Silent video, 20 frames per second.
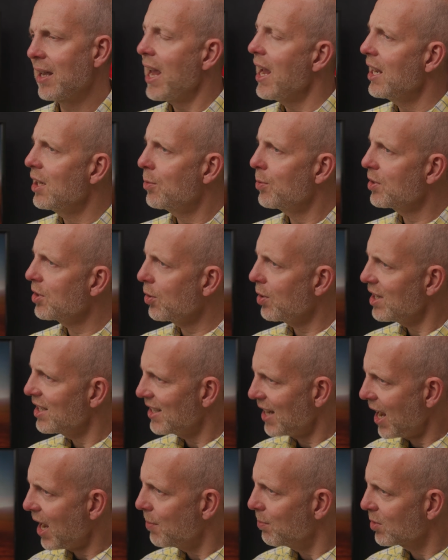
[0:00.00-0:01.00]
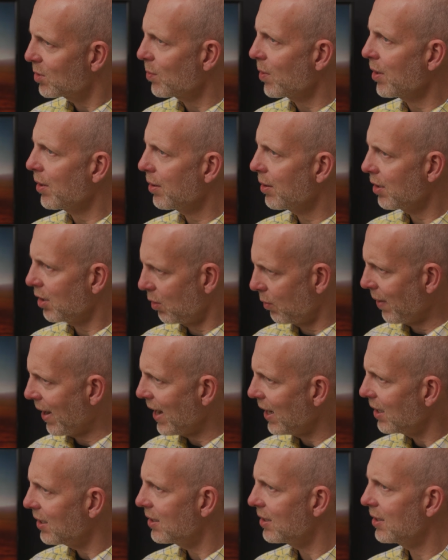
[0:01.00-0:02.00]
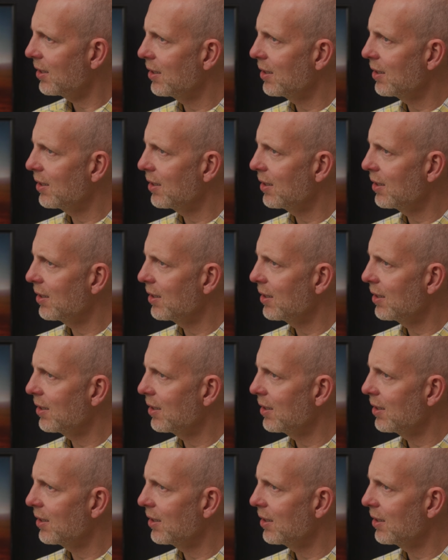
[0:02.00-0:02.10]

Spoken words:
It was Chris Hemsworth, correct?